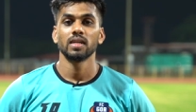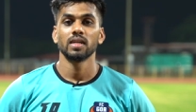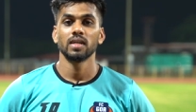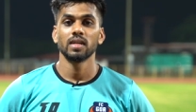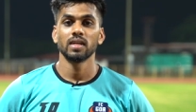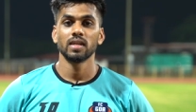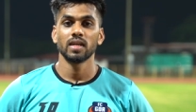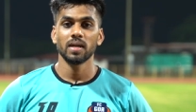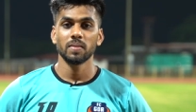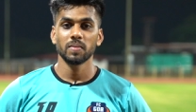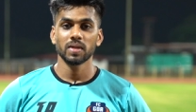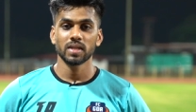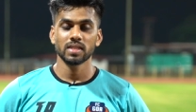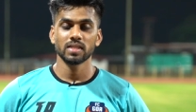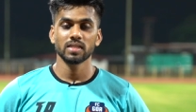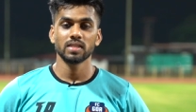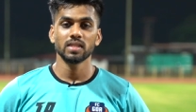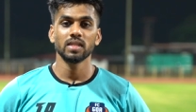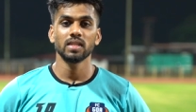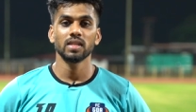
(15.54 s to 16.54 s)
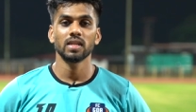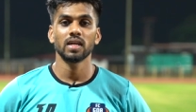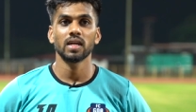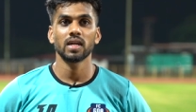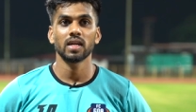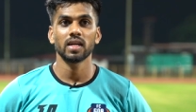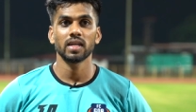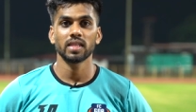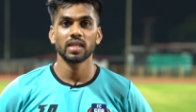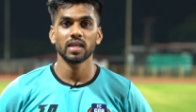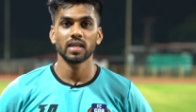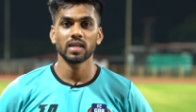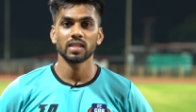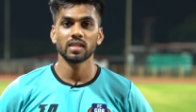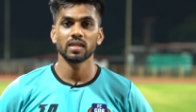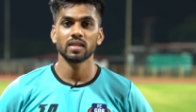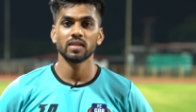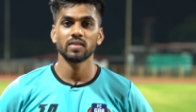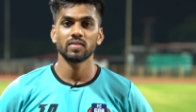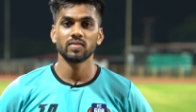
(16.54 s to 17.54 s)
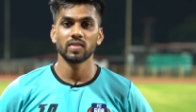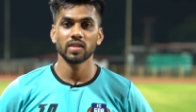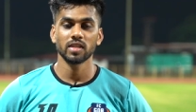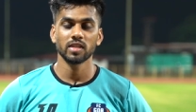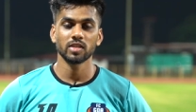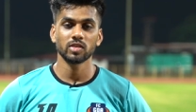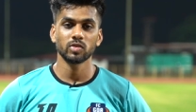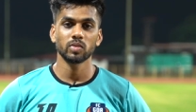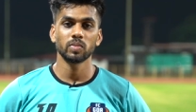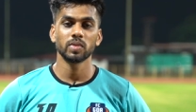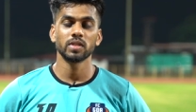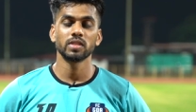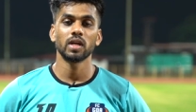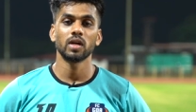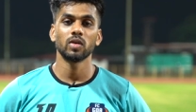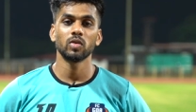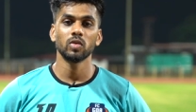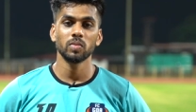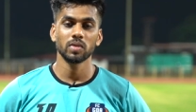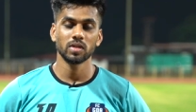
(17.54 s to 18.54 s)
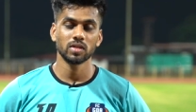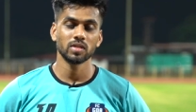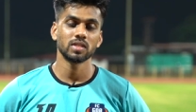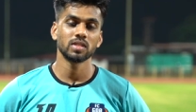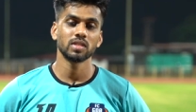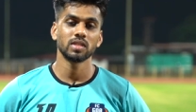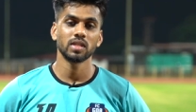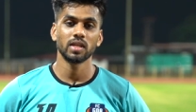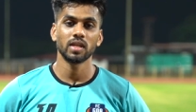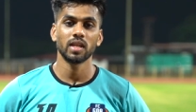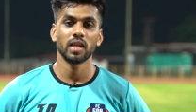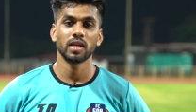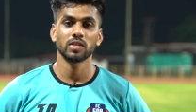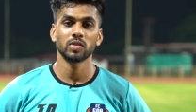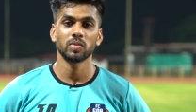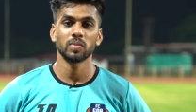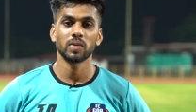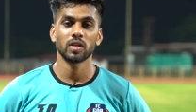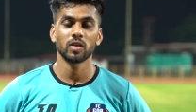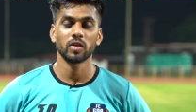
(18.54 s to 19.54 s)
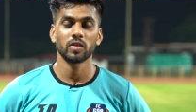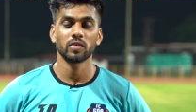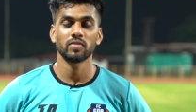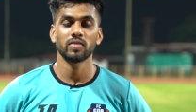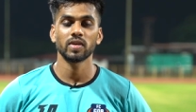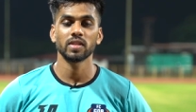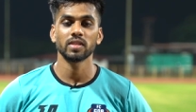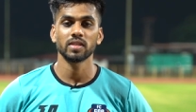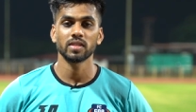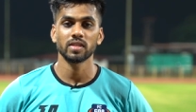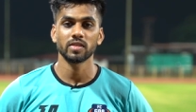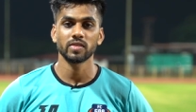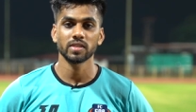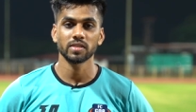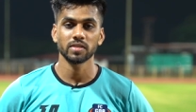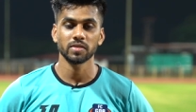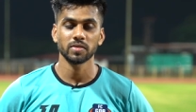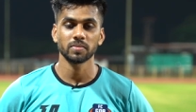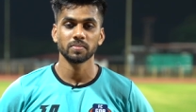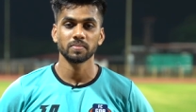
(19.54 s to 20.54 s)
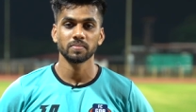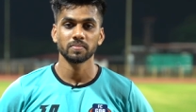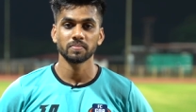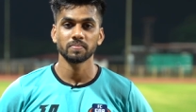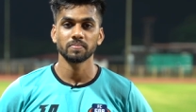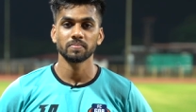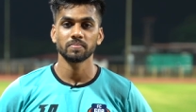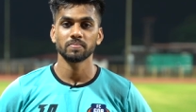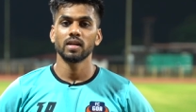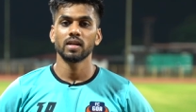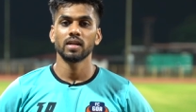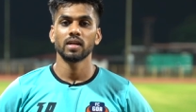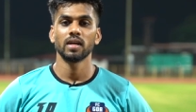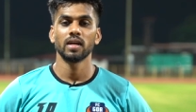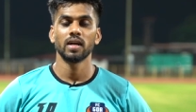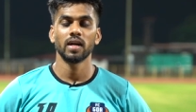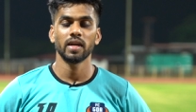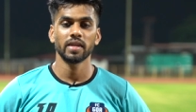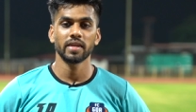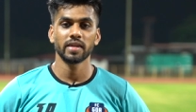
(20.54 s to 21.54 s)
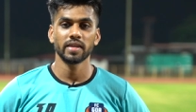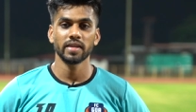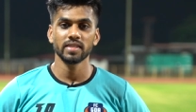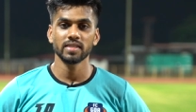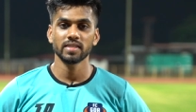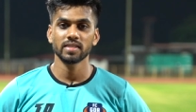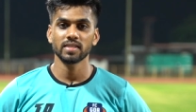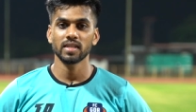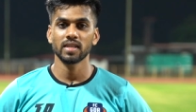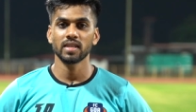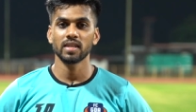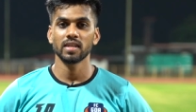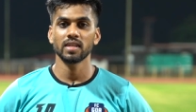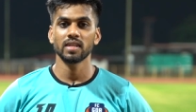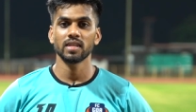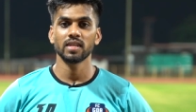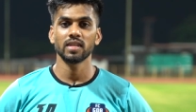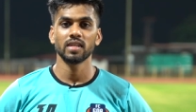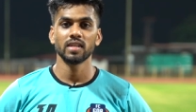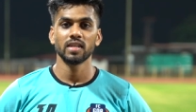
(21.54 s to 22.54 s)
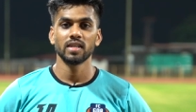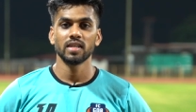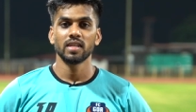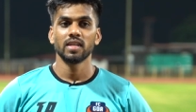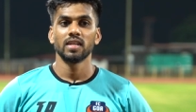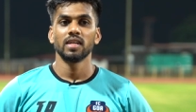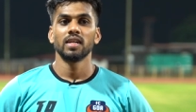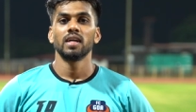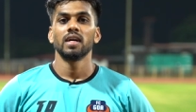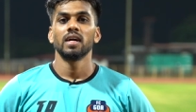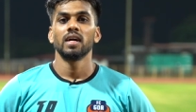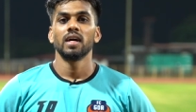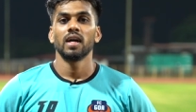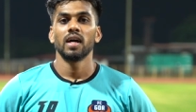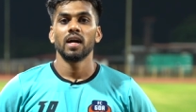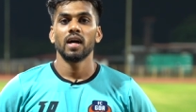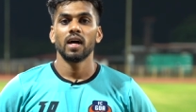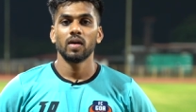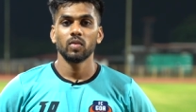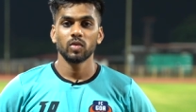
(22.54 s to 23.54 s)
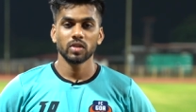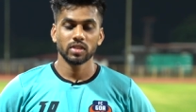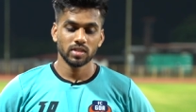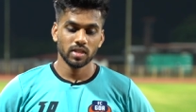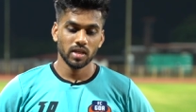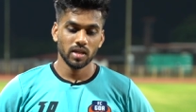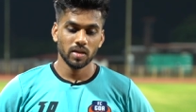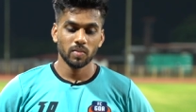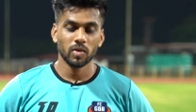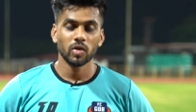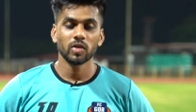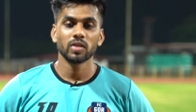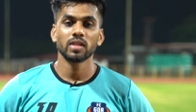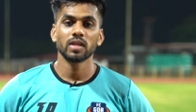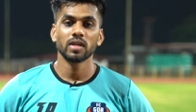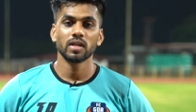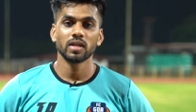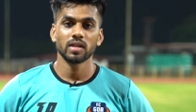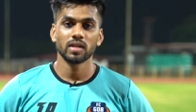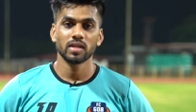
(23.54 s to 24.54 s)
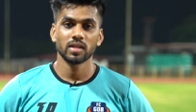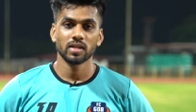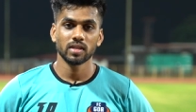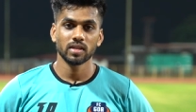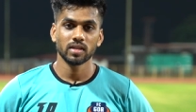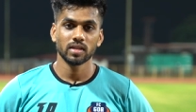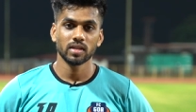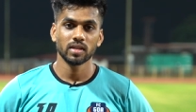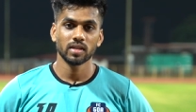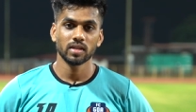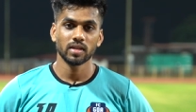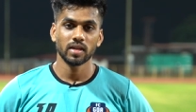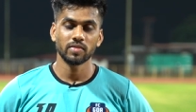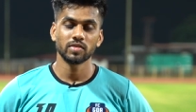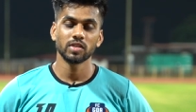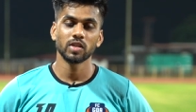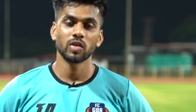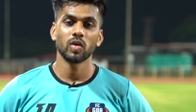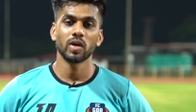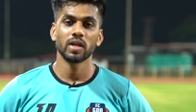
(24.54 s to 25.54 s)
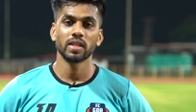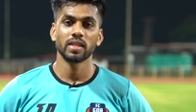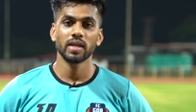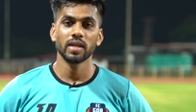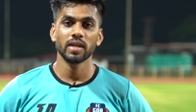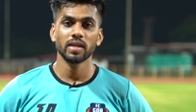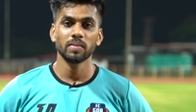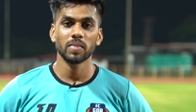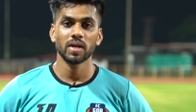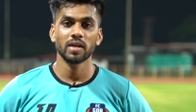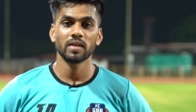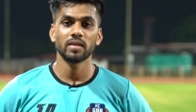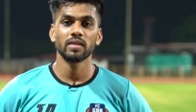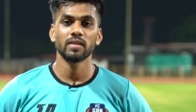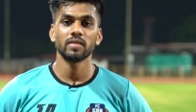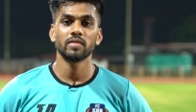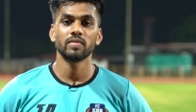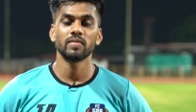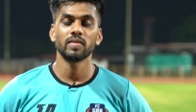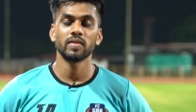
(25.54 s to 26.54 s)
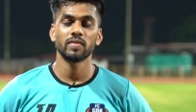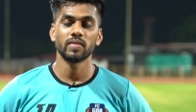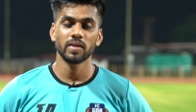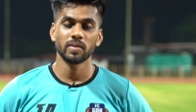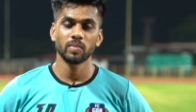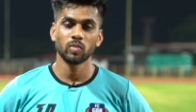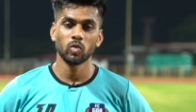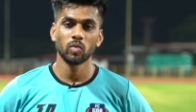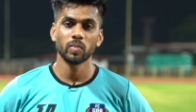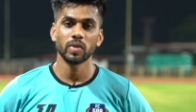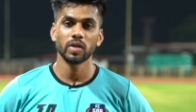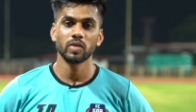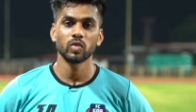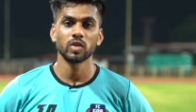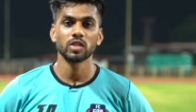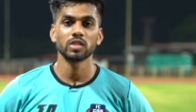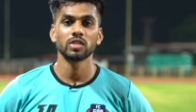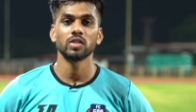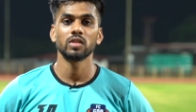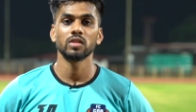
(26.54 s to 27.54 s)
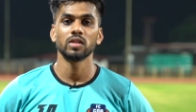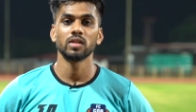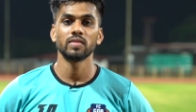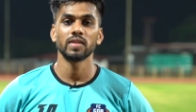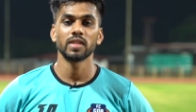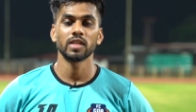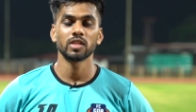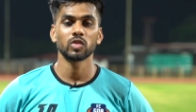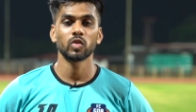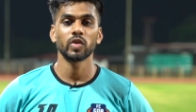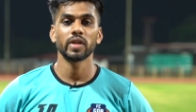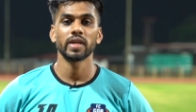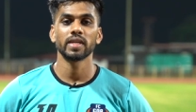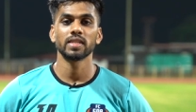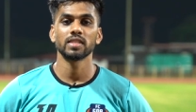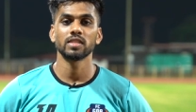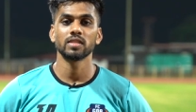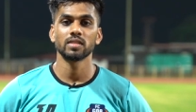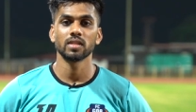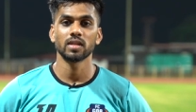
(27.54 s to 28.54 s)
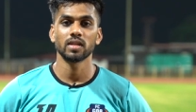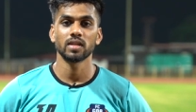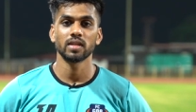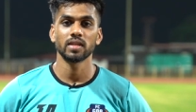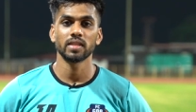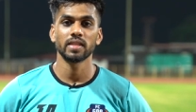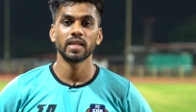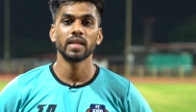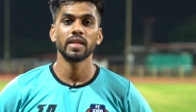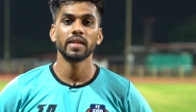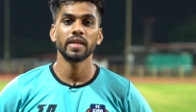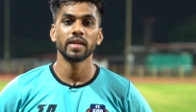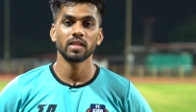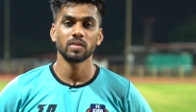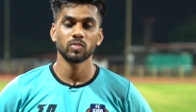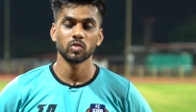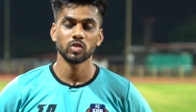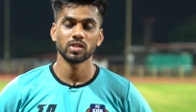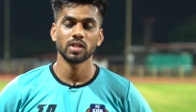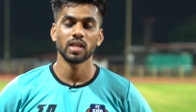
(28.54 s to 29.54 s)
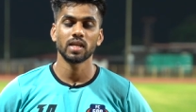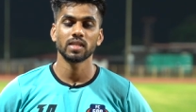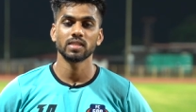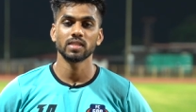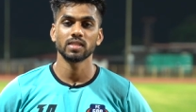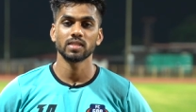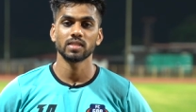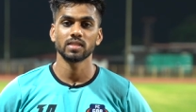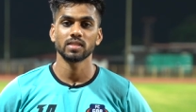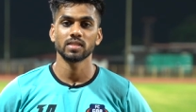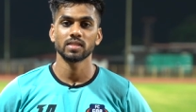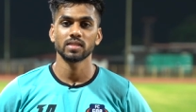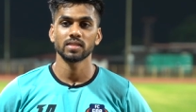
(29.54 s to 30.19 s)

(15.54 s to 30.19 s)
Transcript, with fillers: Uh, hi Mackenzie. Uh, I think the funniest would be Jahouh because he likes to make a lot of fun in the dressing room. Hi Chris. Uh, I would say about the FC Goa thing, my favorite moment was uh, when I scored against uh, Delhi Dynamos last season.